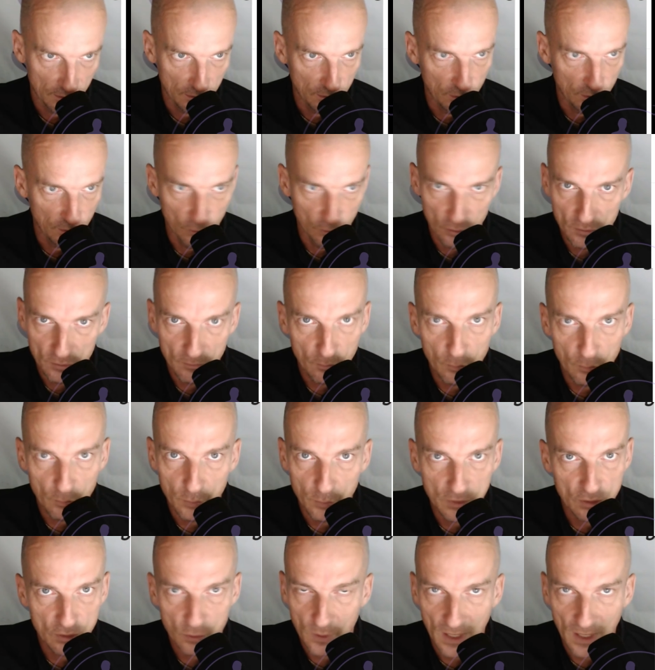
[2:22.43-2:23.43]
you
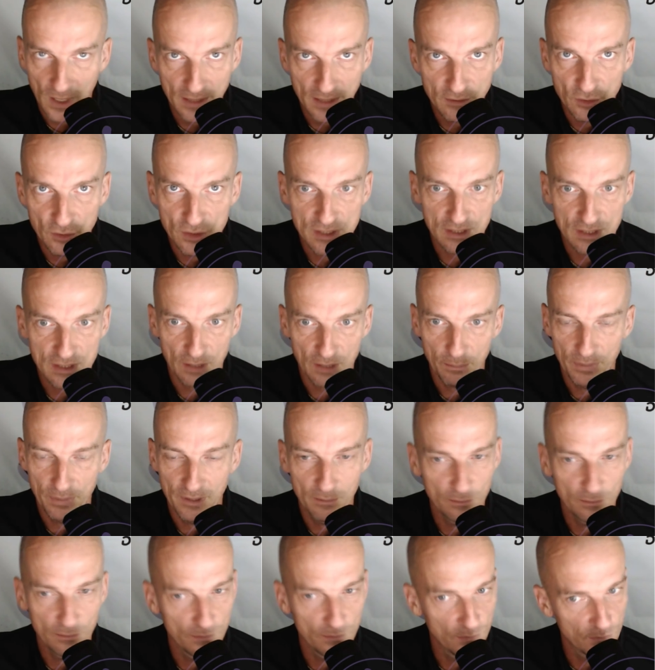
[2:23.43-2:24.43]
try to stop
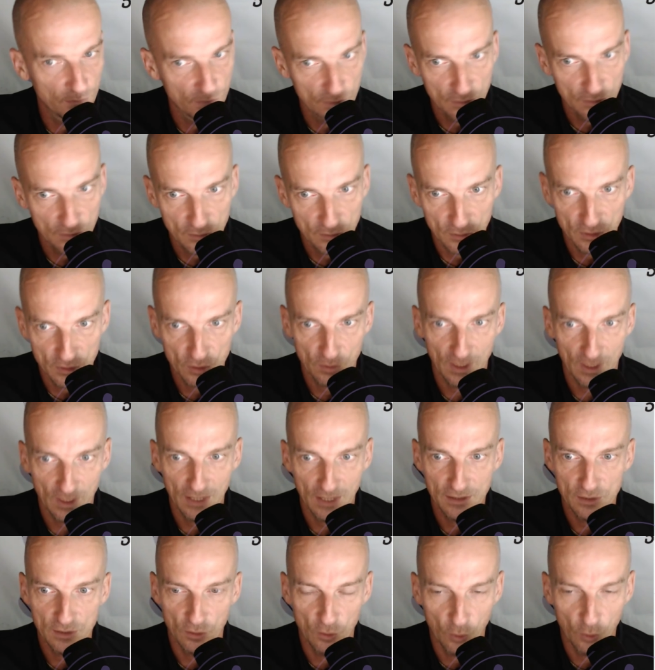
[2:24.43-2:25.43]
him, to try
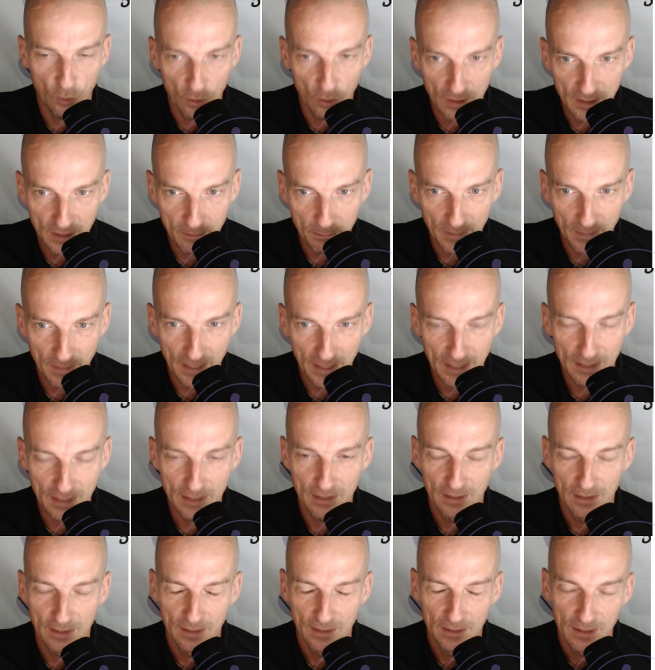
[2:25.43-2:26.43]
to call him back,
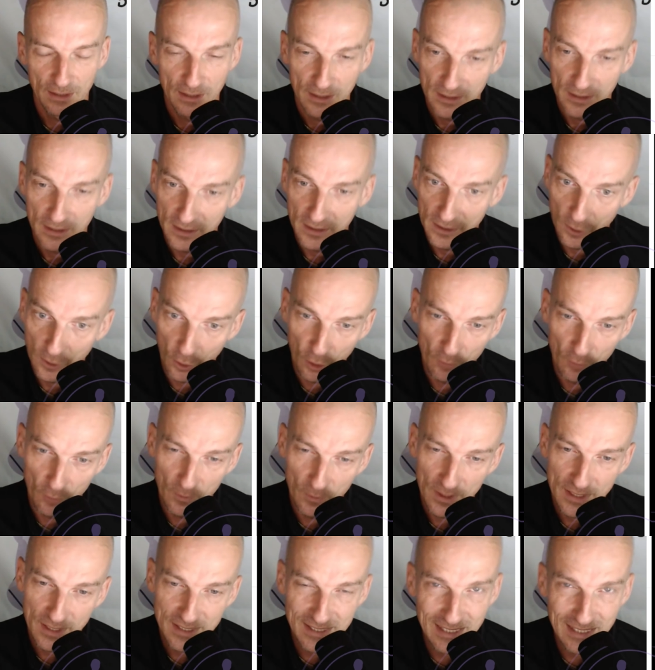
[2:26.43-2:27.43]
he
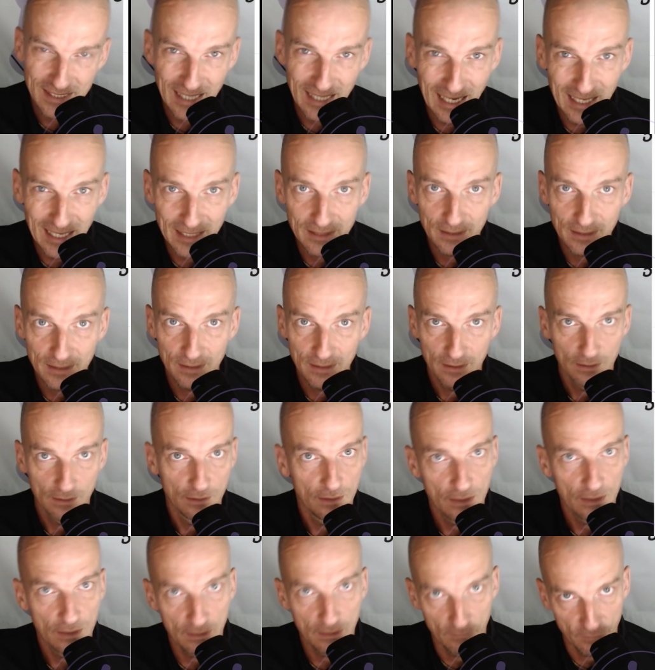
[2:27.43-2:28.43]
always gain
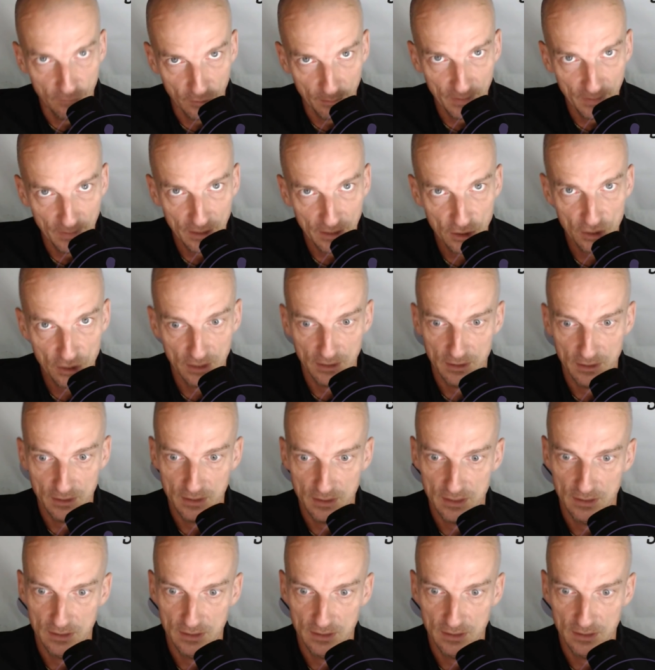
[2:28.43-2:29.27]
information,